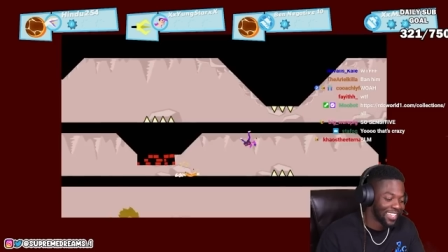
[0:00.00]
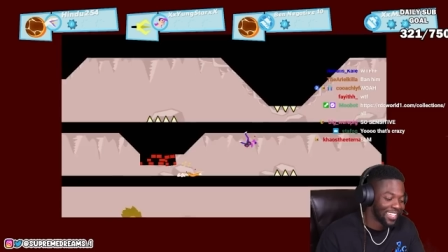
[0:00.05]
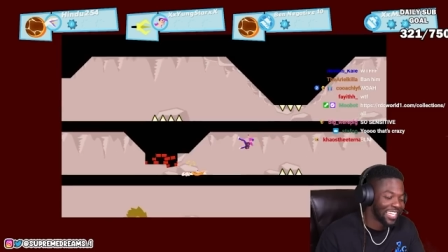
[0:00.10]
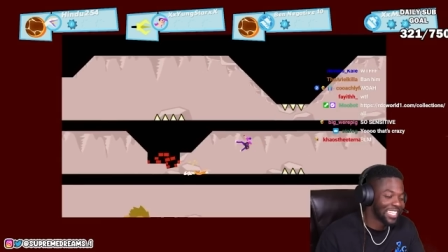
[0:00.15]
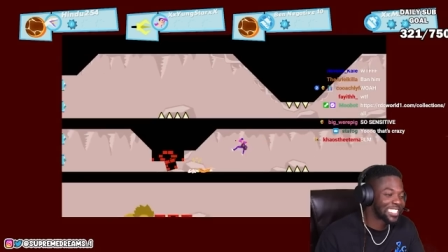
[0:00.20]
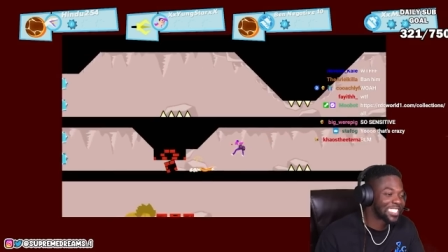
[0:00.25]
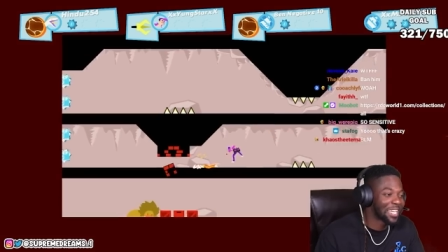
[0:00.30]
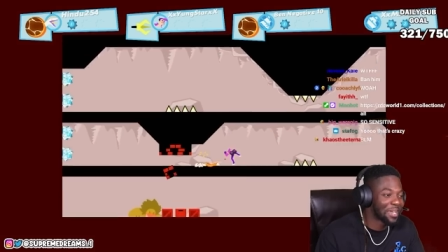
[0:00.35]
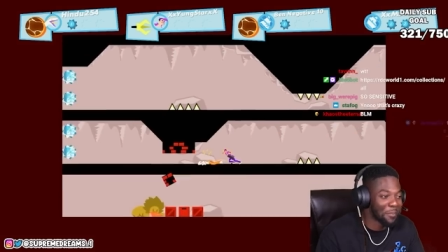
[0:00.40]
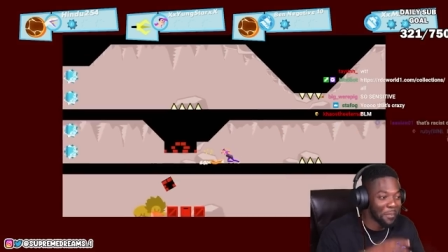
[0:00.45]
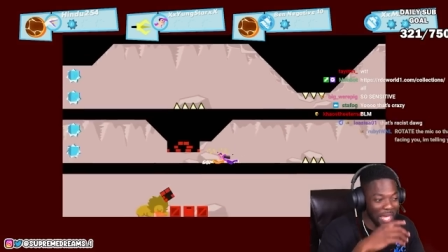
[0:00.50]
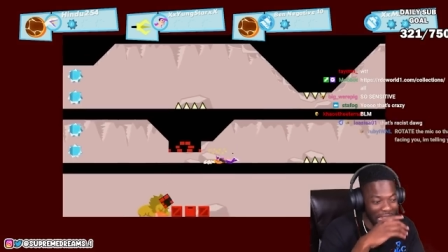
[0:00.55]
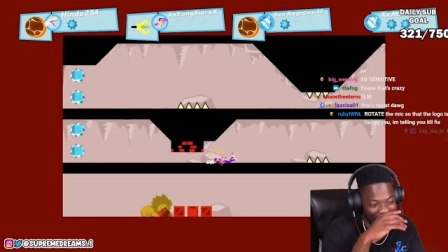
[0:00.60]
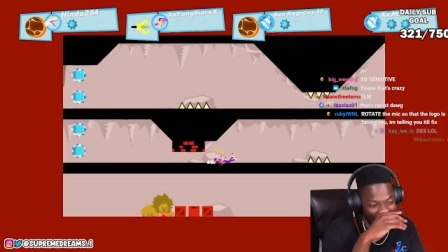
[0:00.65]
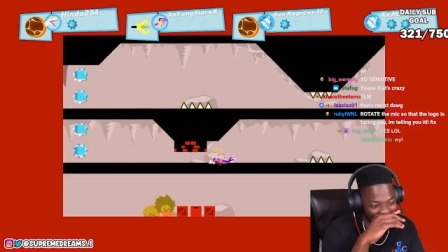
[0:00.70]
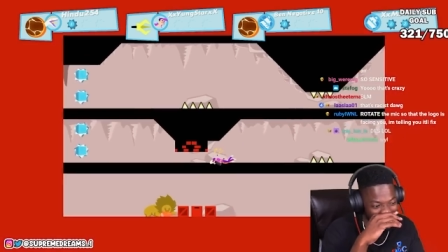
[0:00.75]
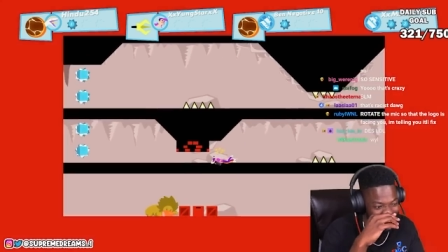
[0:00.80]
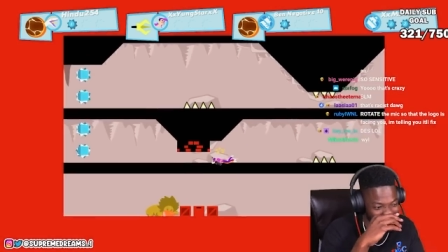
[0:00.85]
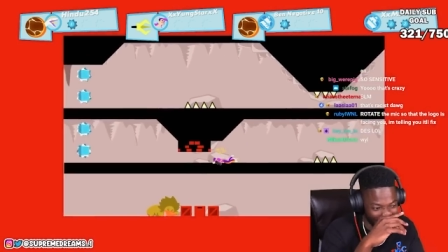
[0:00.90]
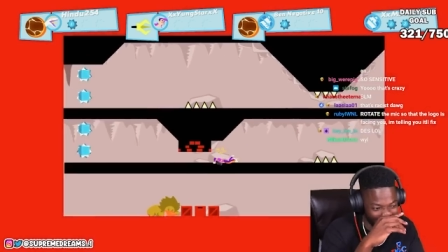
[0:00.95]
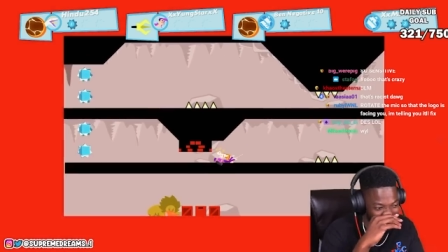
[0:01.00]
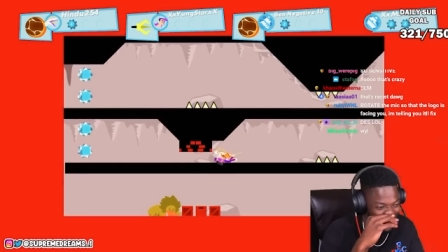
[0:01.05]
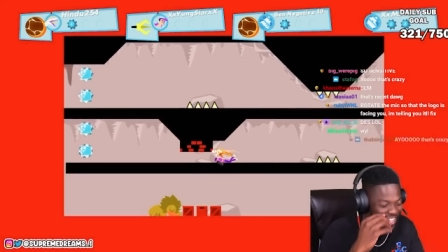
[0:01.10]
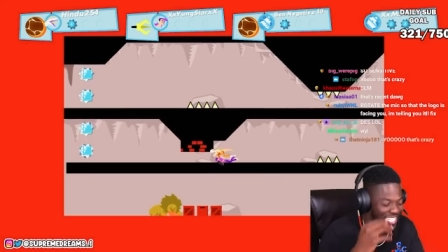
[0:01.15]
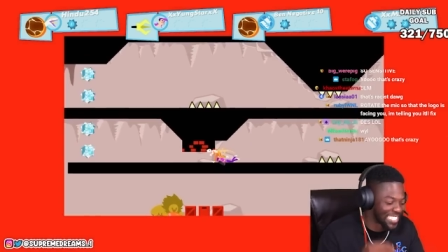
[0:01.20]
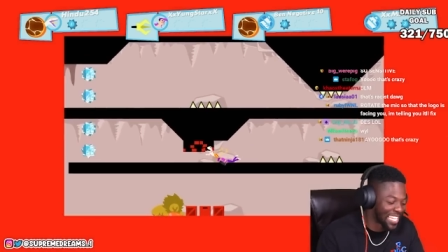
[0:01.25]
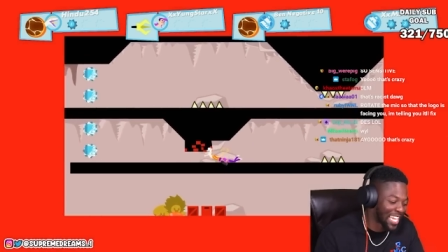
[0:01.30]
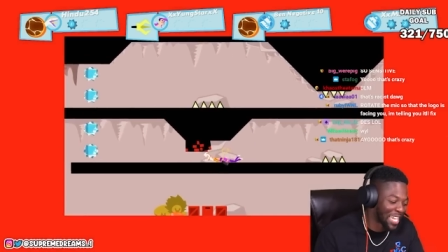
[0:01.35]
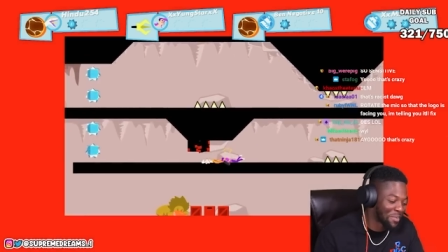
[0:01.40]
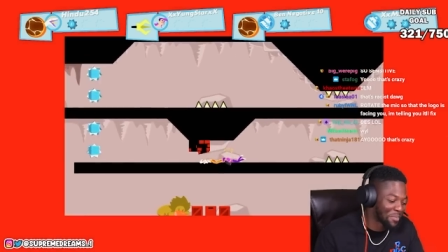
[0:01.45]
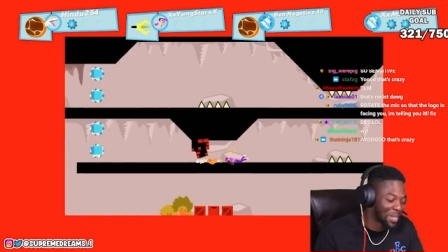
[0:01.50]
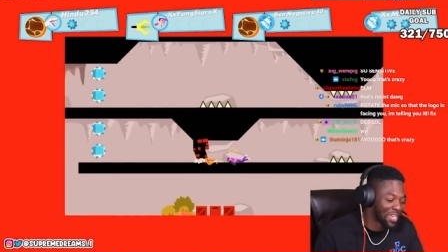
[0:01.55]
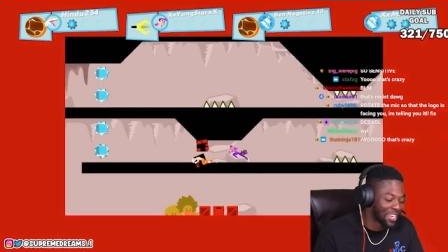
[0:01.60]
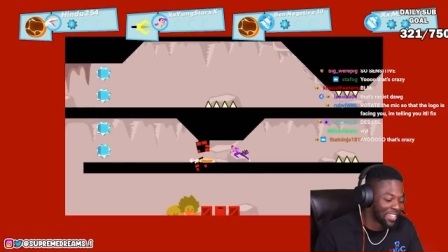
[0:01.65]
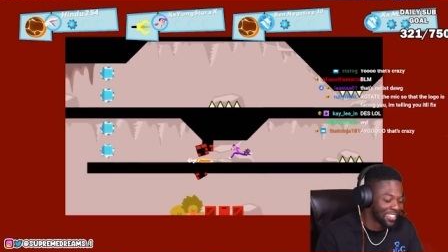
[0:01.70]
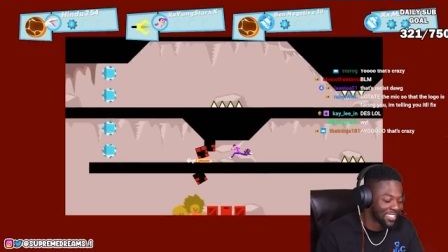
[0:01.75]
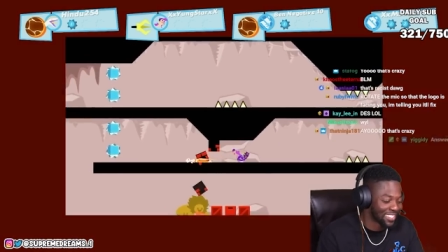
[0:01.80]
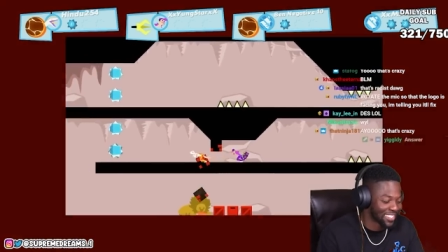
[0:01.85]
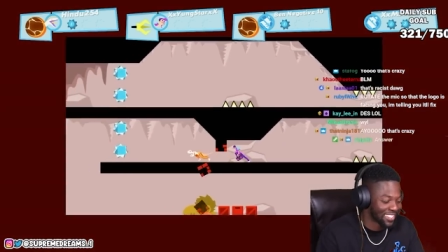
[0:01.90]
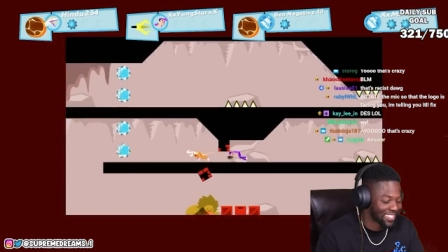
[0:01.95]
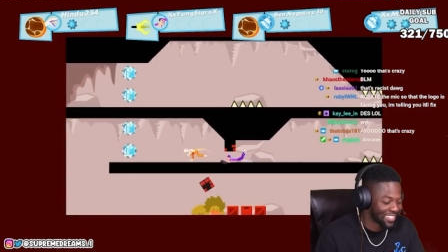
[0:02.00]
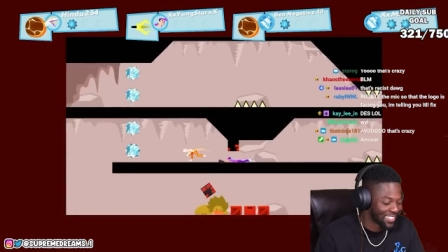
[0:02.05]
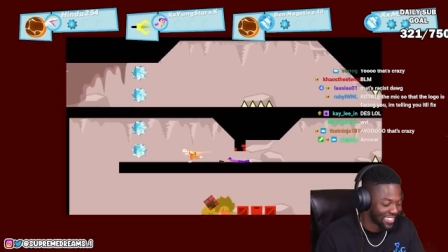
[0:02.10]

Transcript: It should be like 15 minutes.